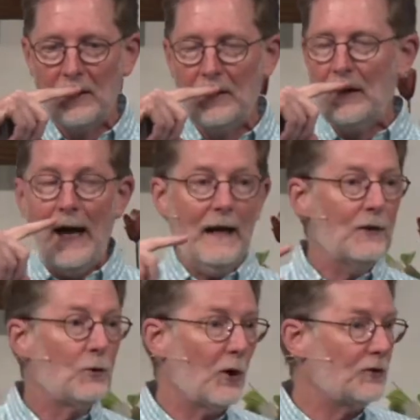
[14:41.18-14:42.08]
And of
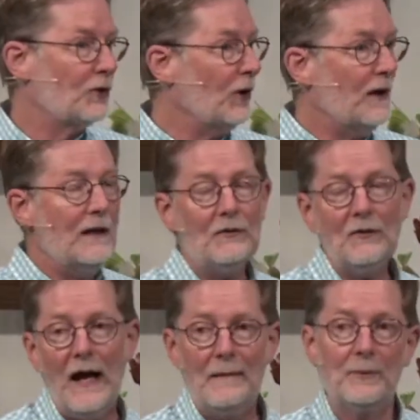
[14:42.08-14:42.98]
course, during this
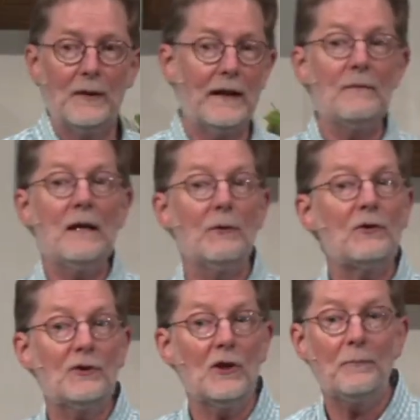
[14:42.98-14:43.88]
time, polygamy was
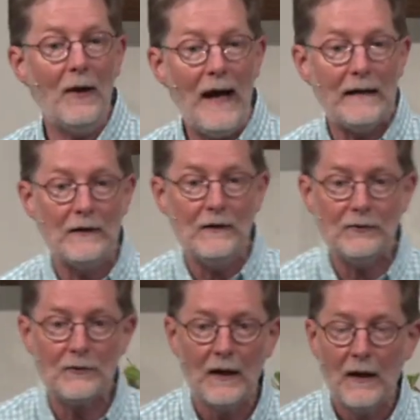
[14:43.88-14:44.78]
still
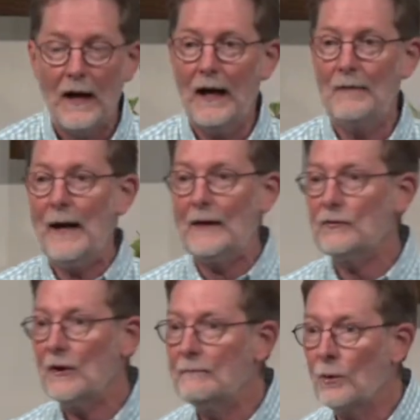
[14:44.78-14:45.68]
practiced uh, by
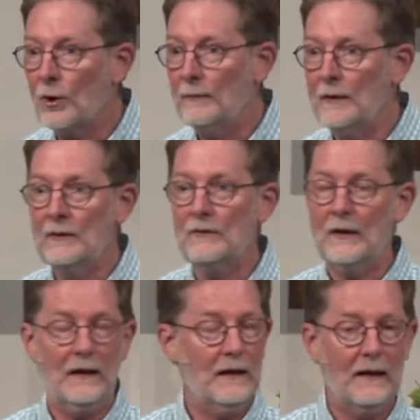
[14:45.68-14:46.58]
some Mormons, I-
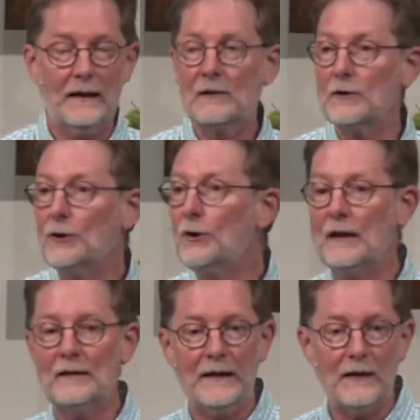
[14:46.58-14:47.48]

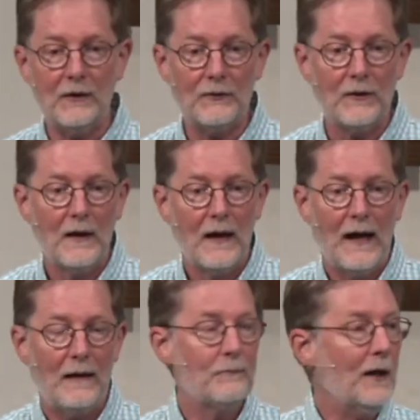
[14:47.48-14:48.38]
including leaders. Uh,
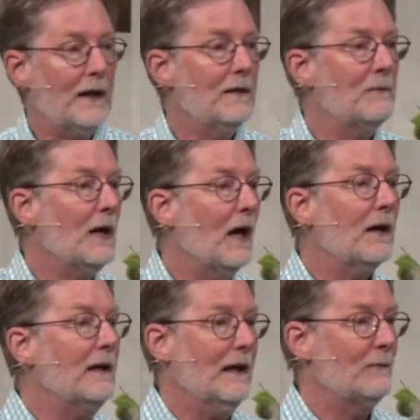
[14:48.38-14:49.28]
Brigham Young
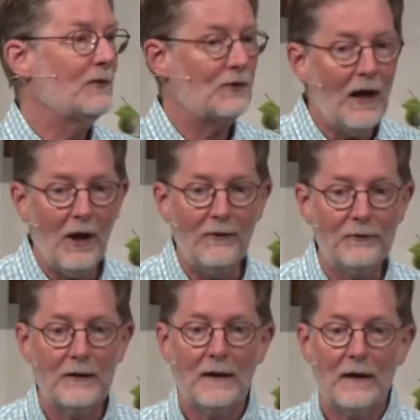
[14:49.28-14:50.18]
himself
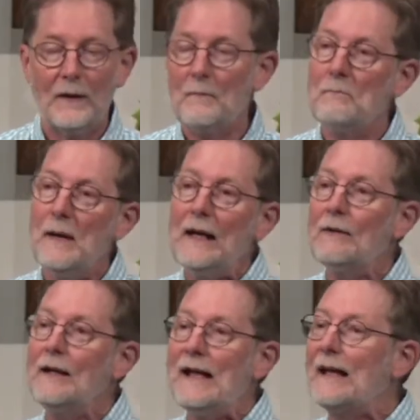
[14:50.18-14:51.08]

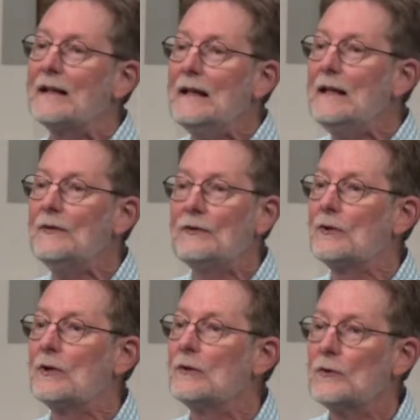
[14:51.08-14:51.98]
married at least
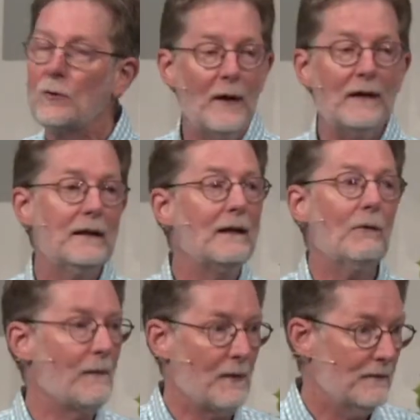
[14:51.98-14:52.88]
20
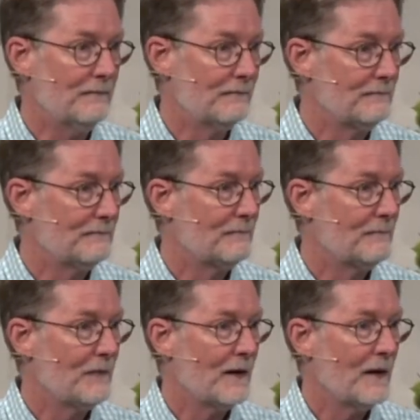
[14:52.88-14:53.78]
women
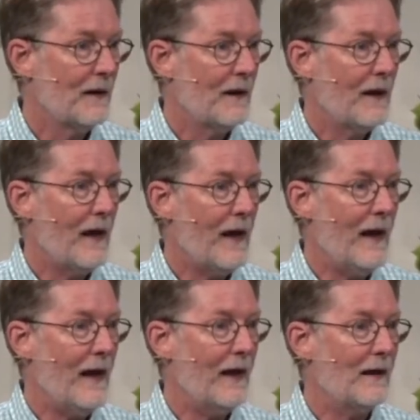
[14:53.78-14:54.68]

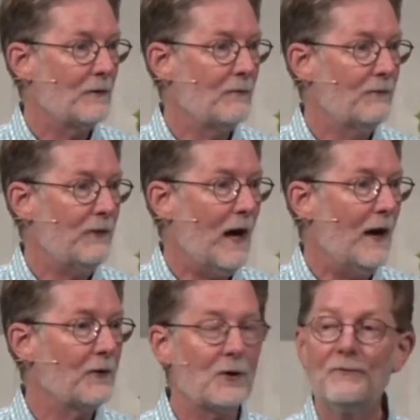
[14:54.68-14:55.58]
and
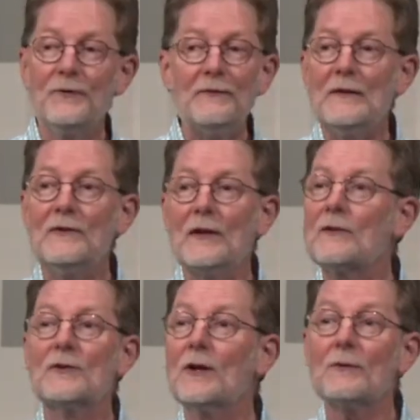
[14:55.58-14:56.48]
fathered 56
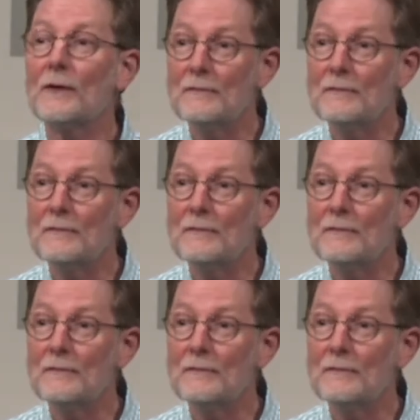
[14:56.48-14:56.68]
children.